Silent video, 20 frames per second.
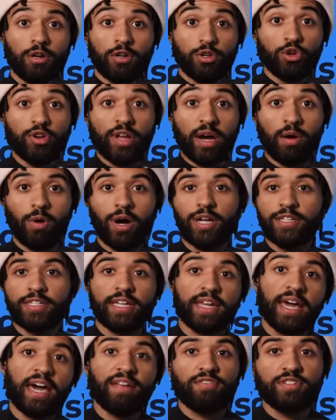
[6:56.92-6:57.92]
You're now
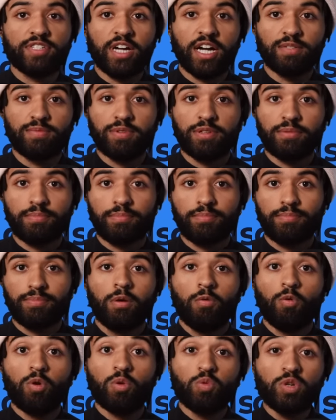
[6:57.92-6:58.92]
watching an advertisement.
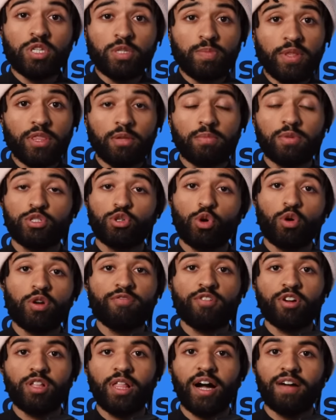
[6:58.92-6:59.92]
When we spend the majority
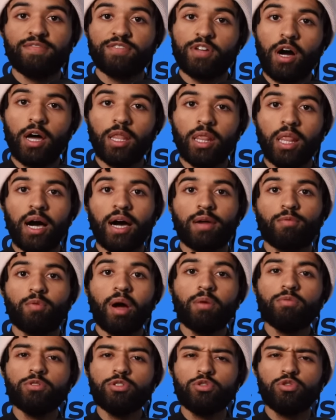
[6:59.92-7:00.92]
of our lives online,
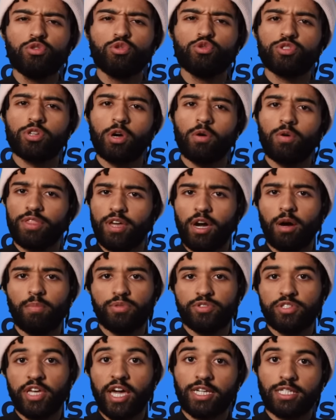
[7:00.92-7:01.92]
why would you do so without
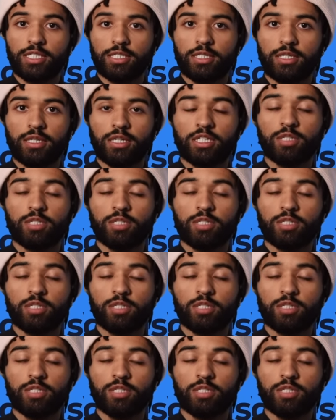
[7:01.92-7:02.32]
protection?